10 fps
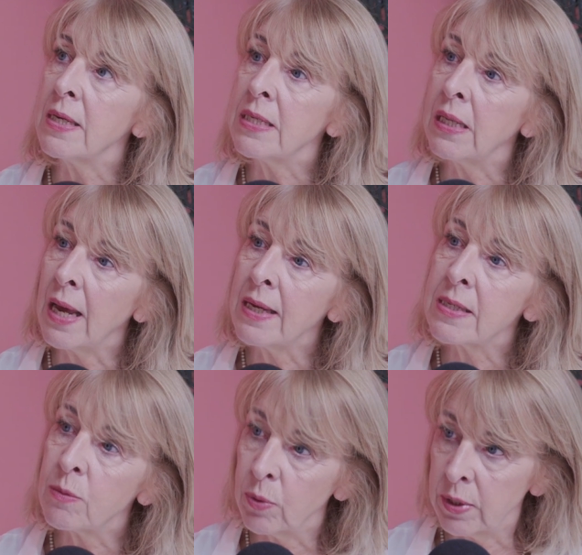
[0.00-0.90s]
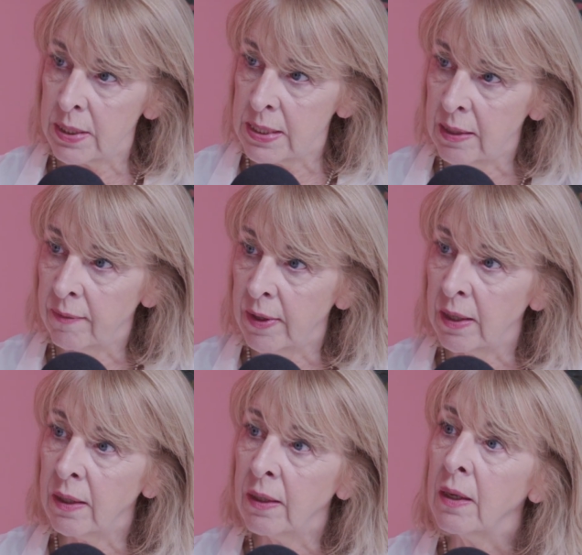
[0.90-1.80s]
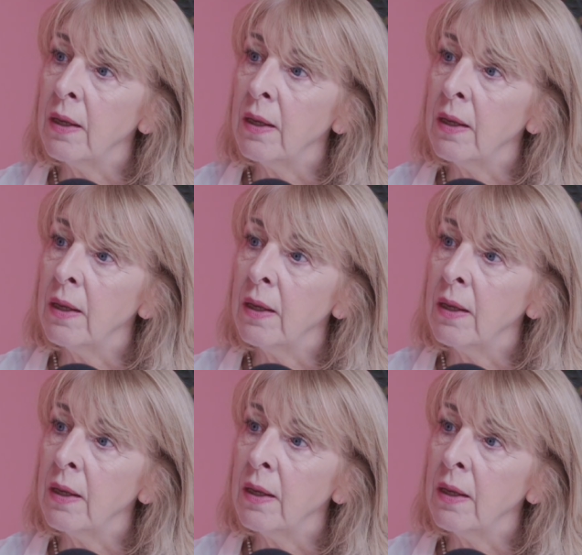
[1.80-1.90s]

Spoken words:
is less with the TV